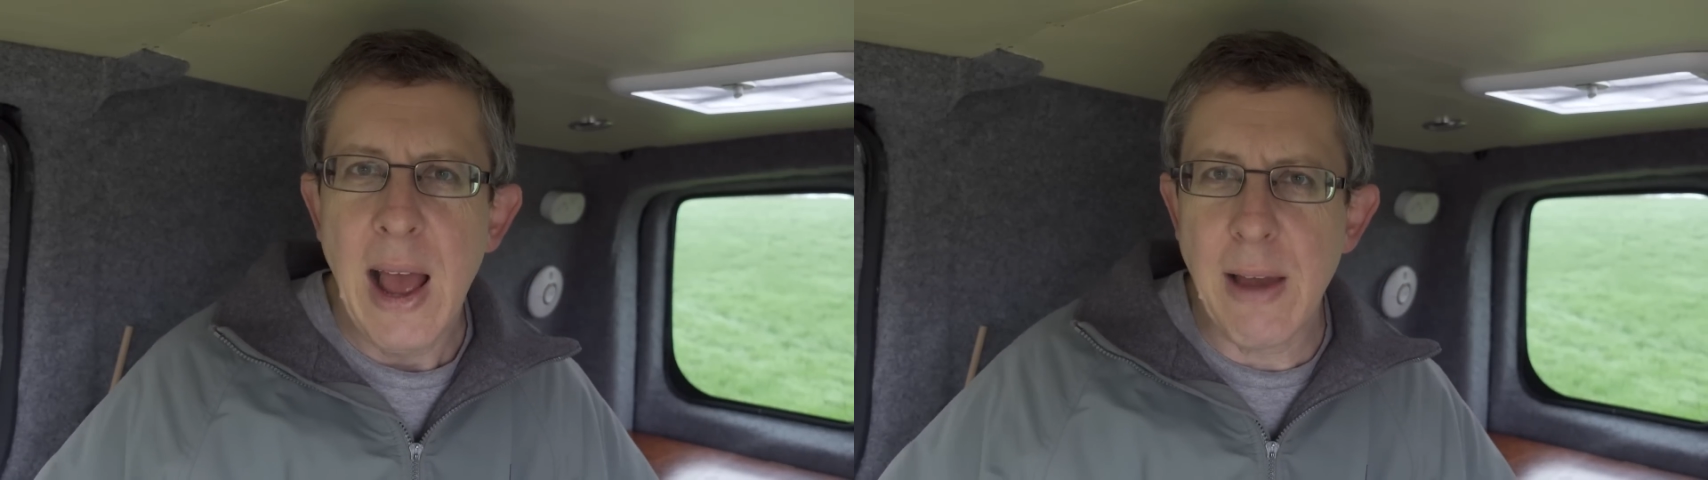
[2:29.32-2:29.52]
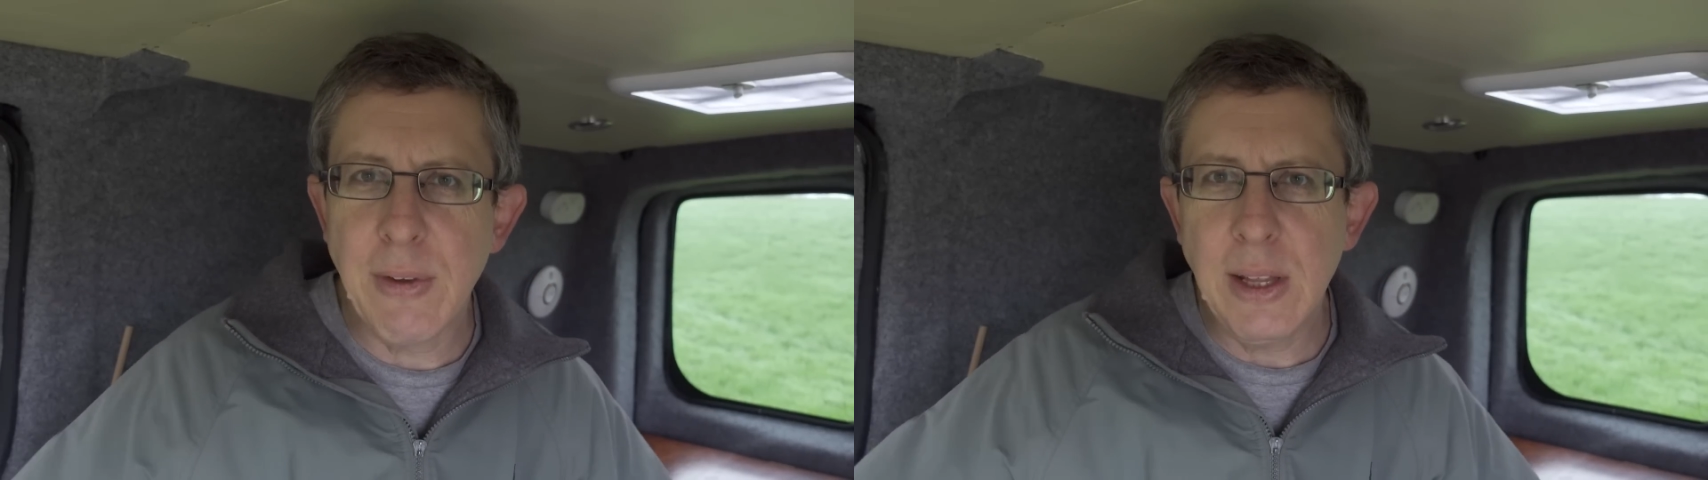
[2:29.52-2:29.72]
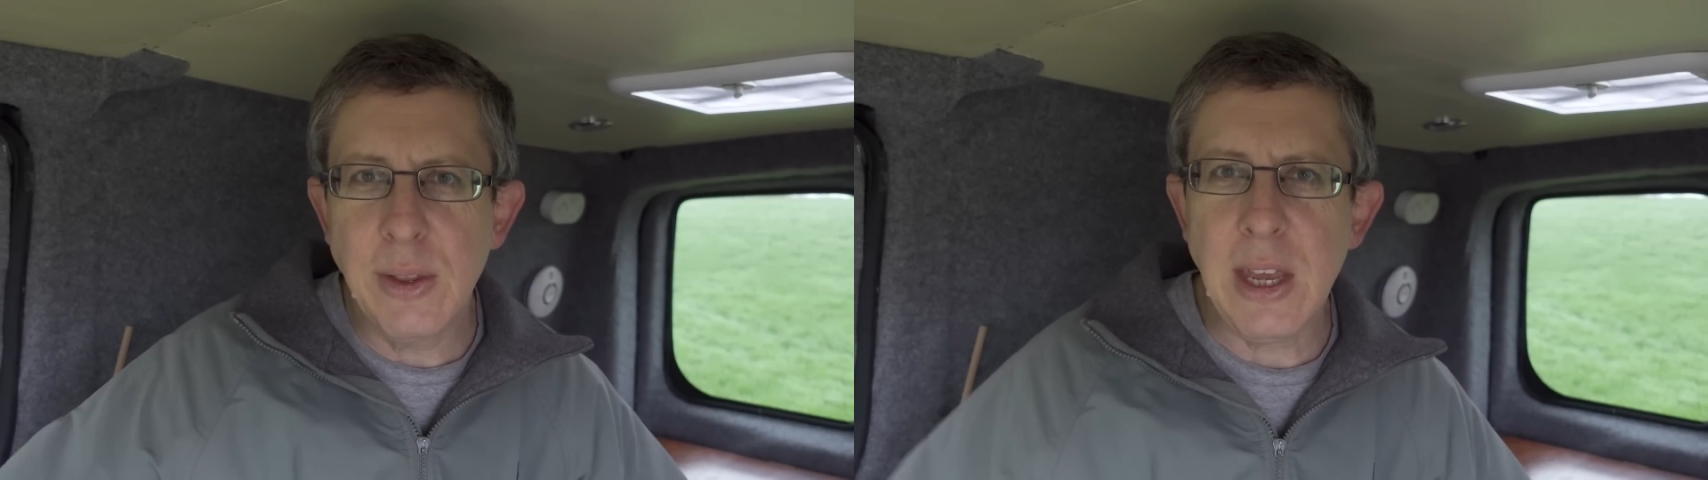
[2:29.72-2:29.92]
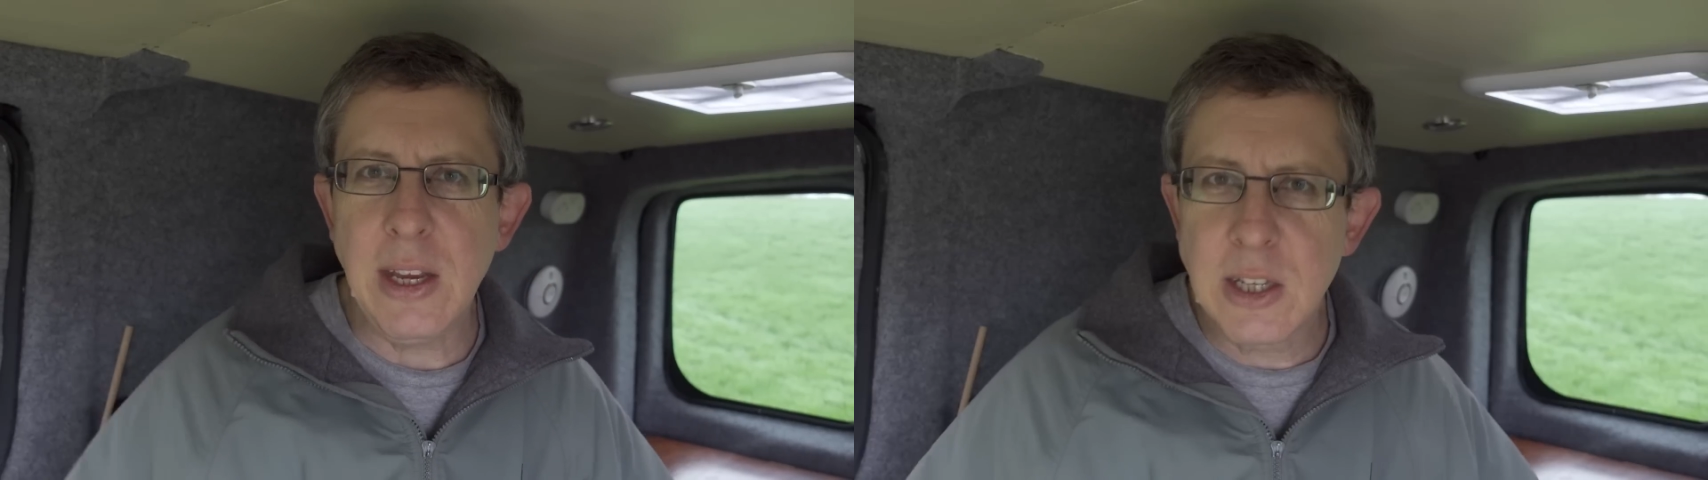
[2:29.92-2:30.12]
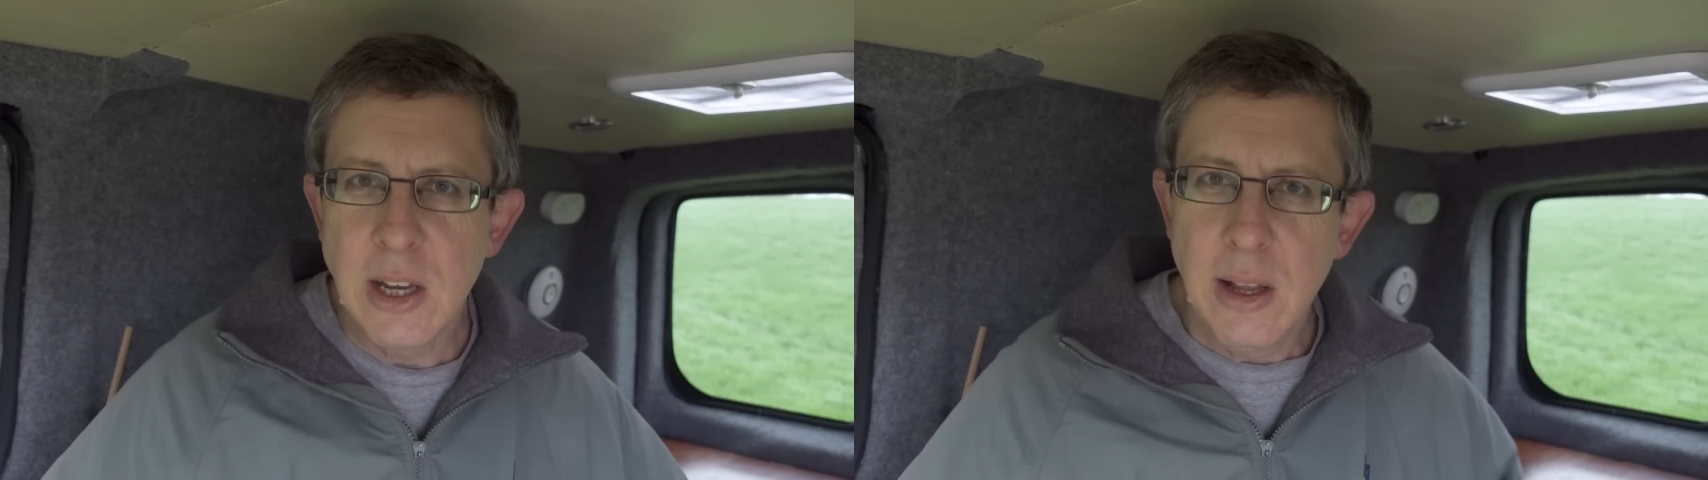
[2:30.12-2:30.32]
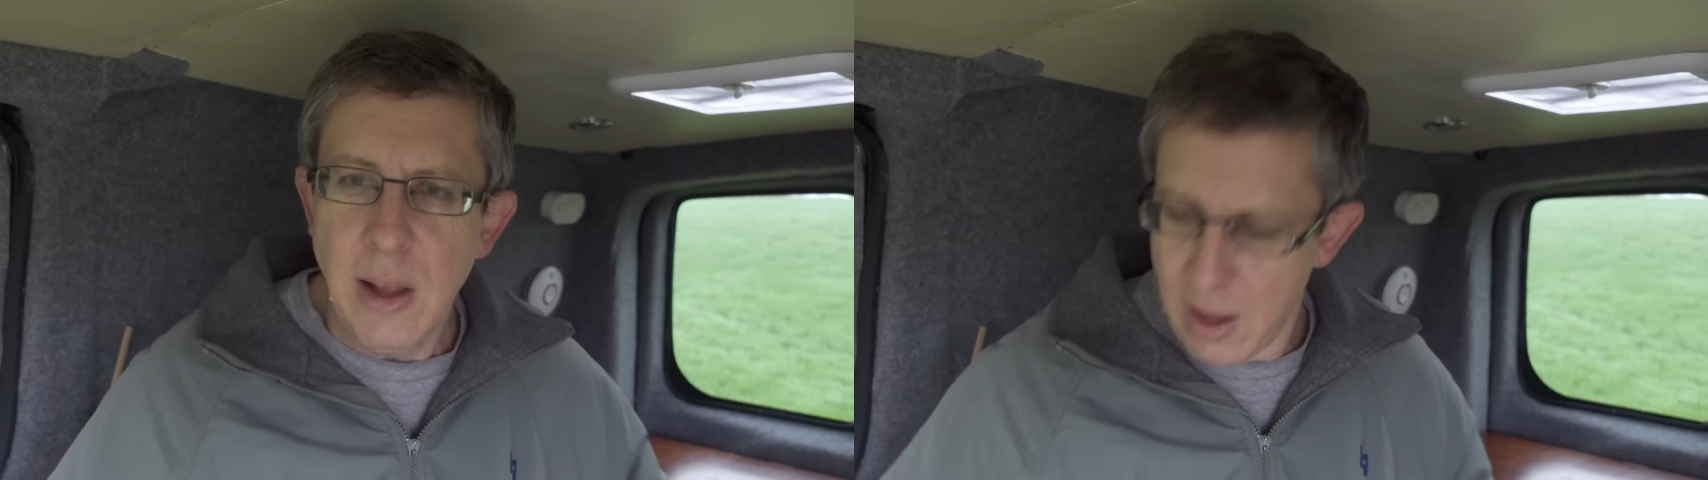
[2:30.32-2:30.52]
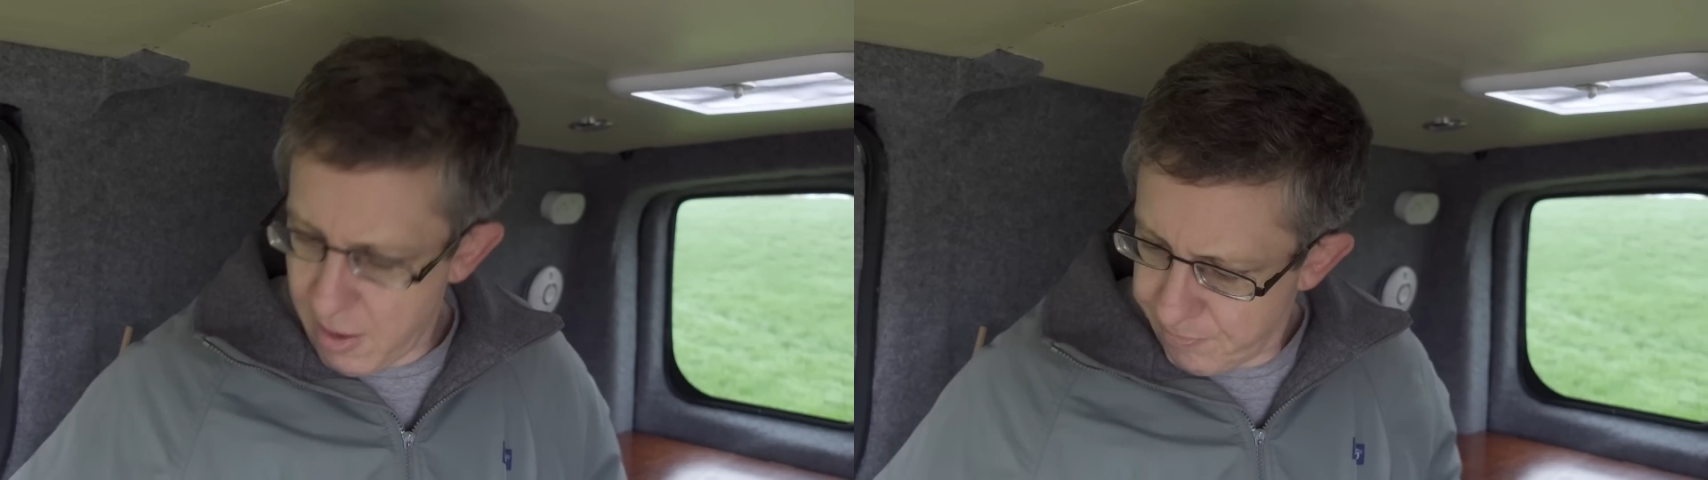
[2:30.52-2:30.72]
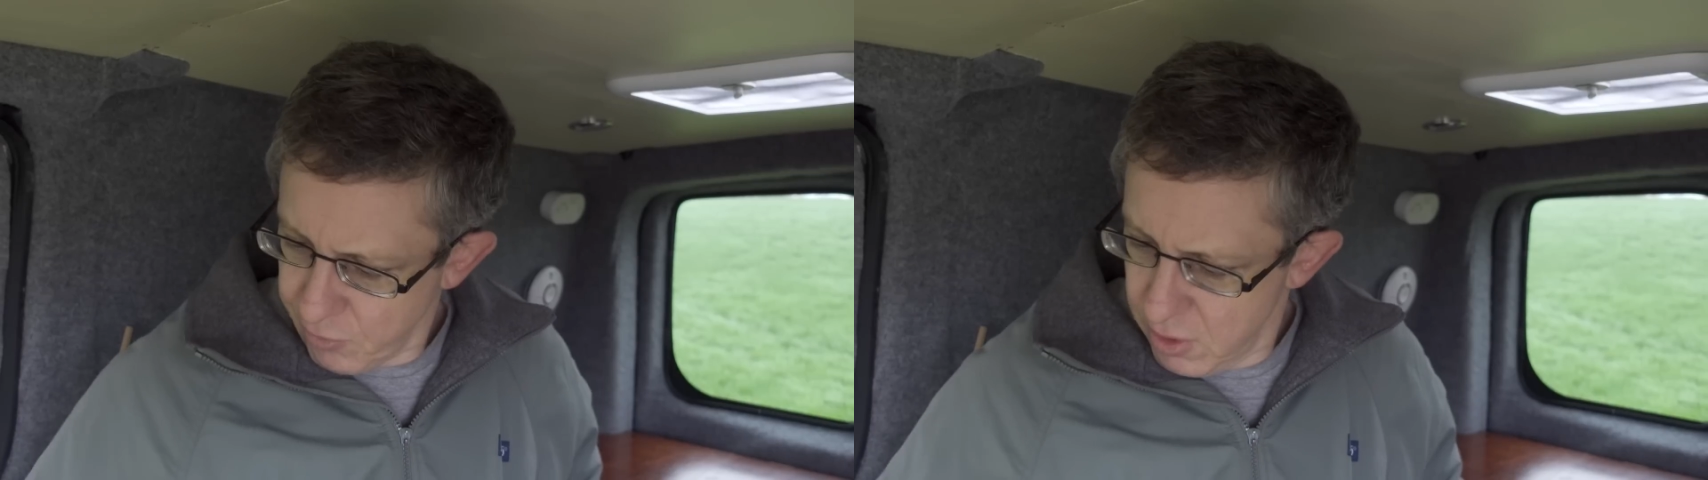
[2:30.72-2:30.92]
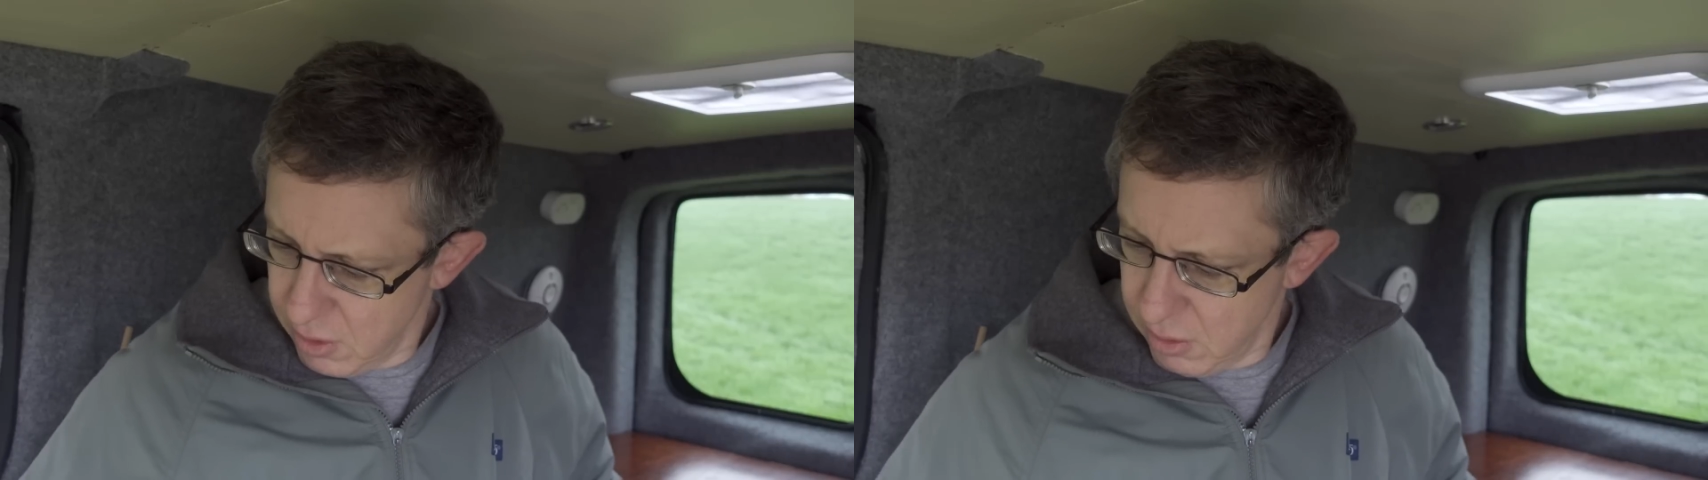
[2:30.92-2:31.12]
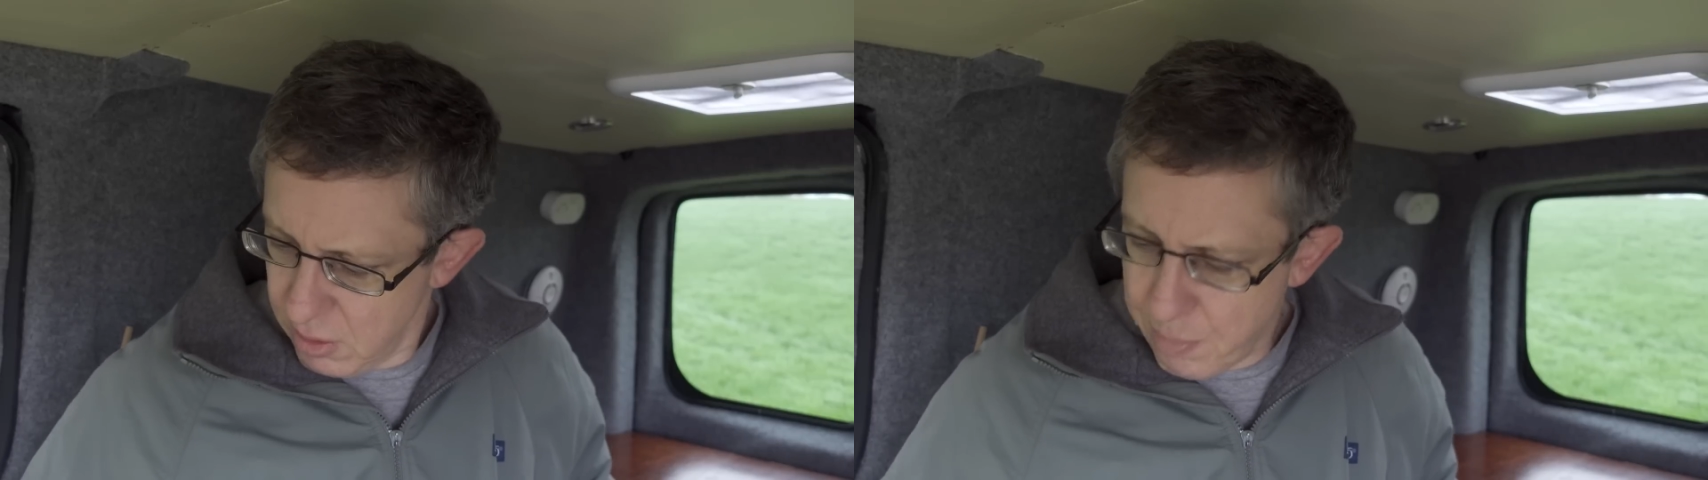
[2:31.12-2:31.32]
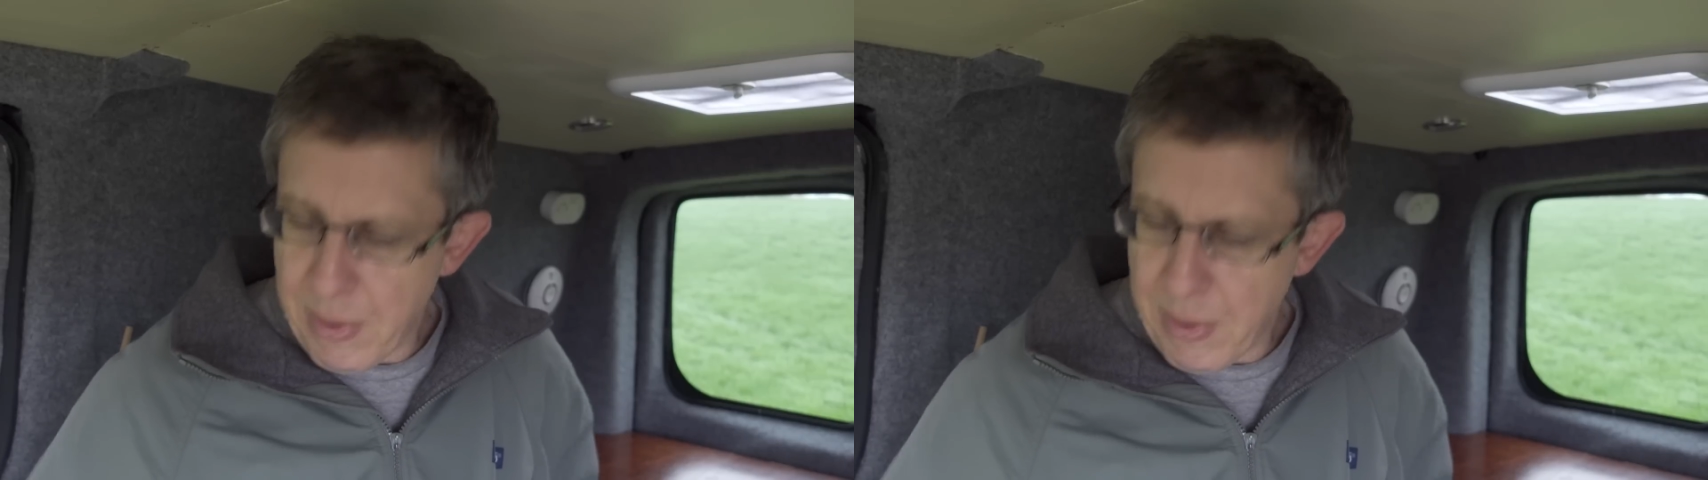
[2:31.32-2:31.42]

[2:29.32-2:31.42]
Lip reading: having these, the